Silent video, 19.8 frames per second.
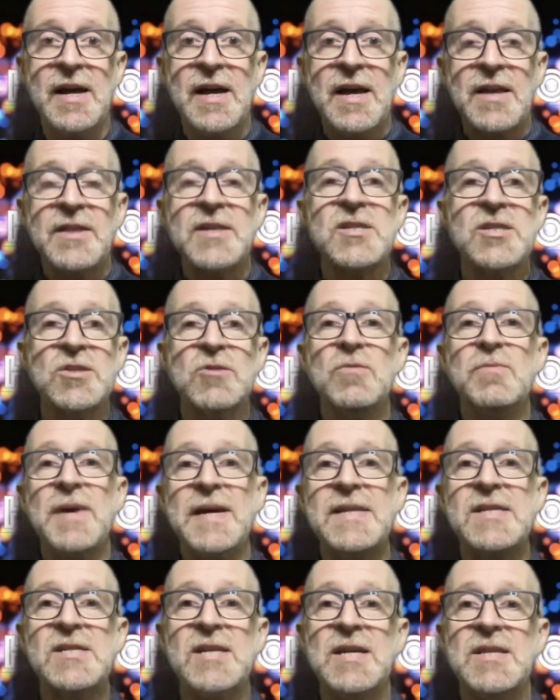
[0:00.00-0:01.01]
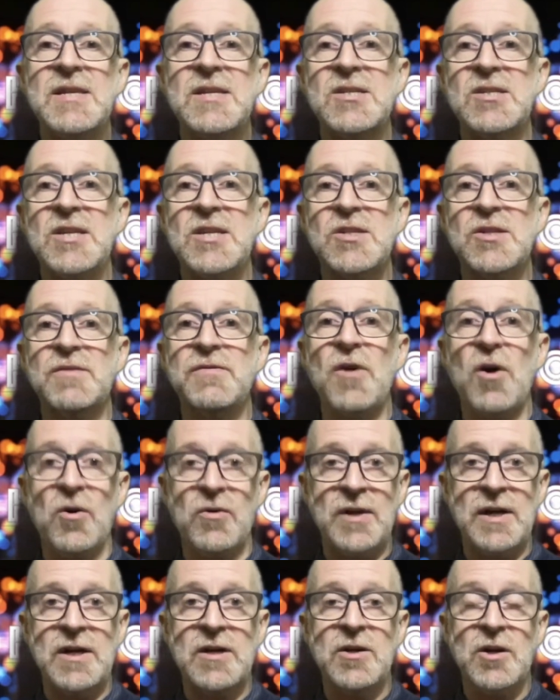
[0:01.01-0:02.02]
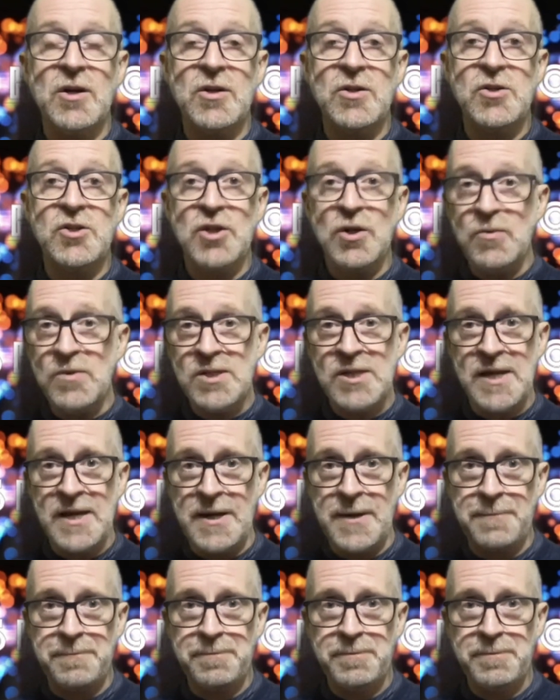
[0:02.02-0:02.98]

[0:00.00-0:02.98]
they still maintain their sense of honour and duty.